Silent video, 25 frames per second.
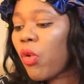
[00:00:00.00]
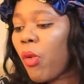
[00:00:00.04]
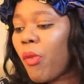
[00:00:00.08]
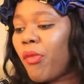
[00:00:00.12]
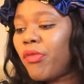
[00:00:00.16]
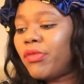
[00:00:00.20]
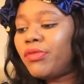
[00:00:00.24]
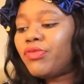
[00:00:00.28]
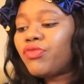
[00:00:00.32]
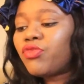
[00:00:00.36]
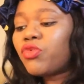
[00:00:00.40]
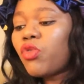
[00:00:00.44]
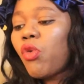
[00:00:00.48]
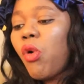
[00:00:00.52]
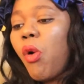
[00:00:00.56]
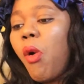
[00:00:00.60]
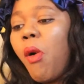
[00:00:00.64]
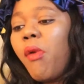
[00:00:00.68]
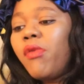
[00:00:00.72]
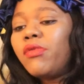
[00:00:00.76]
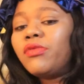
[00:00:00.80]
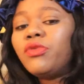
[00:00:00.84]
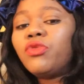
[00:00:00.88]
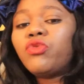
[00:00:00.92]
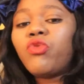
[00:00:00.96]
The pepper
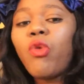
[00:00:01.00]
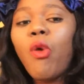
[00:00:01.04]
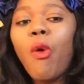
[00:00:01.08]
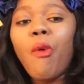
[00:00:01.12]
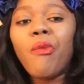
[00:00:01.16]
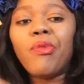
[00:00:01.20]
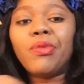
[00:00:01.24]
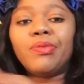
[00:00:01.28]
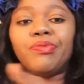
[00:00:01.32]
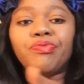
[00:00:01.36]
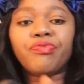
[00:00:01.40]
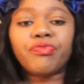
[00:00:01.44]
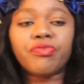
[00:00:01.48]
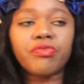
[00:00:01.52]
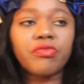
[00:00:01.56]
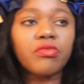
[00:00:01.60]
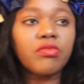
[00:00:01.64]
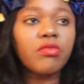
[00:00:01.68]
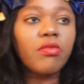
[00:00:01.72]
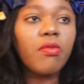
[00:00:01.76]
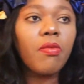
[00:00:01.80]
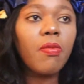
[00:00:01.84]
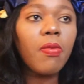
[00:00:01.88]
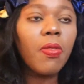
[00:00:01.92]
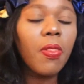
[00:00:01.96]
says I don't mind
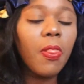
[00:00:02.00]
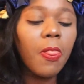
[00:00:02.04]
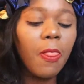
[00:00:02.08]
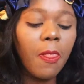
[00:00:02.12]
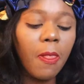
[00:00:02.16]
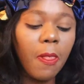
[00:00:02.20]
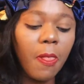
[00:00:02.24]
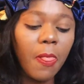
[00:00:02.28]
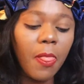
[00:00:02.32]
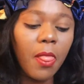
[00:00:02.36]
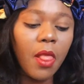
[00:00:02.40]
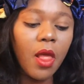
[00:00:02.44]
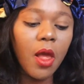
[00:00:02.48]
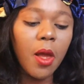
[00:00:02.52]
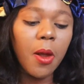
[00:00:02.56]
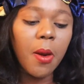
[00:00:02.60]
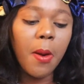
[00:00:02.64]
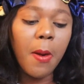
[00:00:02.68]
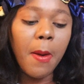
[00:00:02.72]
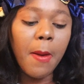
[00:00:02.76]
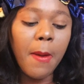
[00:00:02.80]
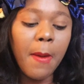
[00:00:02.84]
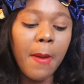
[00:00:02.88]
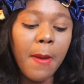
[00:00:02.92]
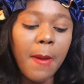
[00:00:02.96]
spending myself.
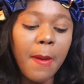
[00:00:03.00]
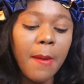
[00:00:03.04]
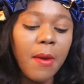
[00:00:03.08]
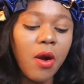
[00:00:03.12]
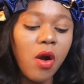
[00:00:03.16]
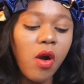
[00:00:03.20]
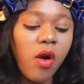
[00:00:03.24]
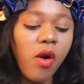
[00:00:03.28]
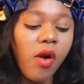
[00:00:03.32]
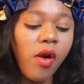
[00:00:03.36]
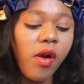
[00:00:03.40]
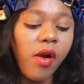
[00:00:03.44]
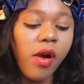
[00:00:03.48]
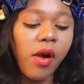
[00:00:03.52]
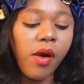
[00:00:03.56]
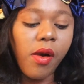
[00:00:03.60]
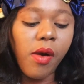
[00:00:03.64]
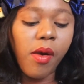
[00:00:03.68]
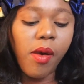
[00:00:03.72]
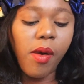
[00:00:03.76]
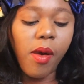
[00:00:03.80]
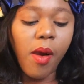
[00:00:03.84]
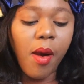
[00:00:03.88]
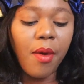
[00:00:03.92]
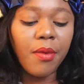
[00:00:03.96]

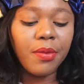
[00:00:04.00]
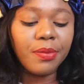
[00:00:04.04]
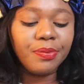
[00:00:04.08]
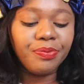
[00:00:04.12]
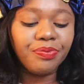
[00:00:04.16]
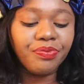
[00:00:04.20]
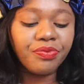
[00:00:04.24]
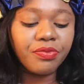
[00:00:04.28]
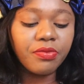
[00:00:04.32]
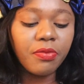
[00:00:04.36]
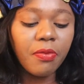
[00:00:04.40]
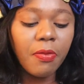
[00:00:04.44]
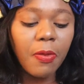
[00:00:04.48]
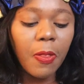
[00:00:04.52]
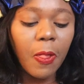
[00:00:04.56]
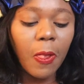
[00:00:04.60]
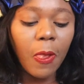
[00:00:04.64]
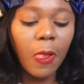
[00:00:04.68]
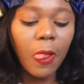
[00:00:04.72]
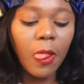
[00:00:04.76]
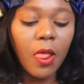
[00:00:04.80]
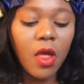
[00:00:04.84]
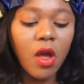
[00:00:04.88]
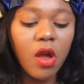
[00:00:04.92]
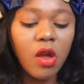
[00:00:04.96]
The thing is
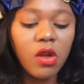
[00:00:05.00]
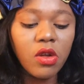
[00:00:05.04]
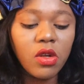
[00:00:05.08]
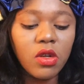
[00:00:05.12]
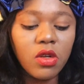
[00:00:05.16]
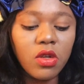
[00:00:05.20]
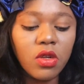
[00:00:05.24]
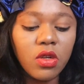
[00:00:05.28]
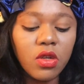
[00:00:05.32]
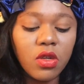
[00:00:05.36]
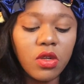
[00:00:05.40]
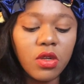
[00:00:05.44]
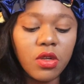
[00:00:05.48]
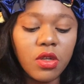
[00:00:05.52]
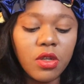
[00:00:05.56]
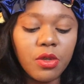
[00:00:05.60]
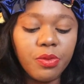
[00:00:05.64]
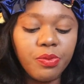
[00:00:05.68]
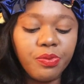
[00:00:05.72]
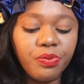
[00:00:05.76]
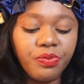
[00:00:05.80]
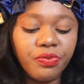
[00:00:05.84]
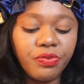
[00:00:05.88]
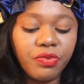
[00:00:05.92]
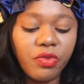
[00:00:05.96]

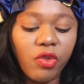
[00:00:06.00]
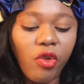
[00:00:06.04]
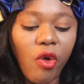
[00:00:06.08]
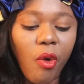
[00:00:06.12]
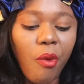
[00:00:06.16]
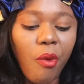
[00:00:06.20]
yummy.